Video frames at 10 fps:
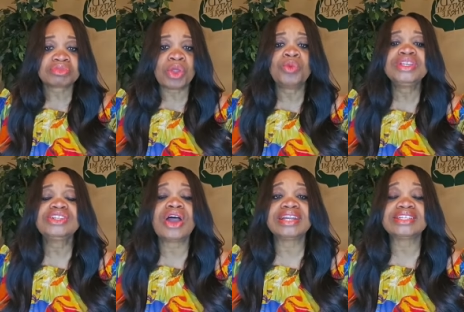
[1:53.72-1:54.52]
we
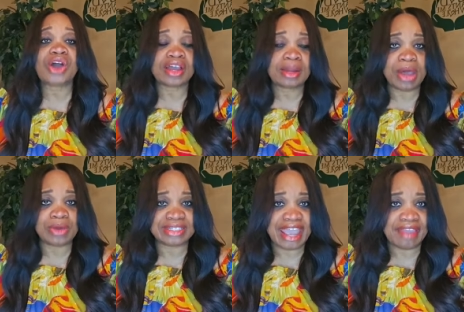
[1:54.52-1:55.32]
started talking
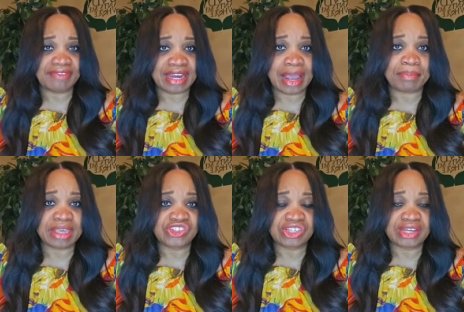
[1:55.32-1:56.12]
about David, and I
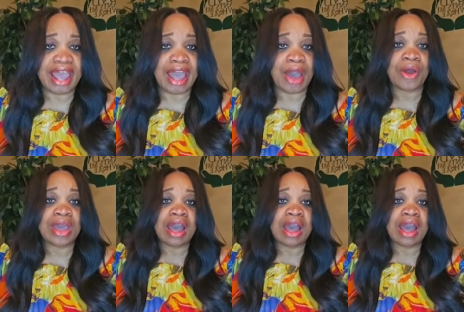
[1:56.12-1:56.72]
mentioned how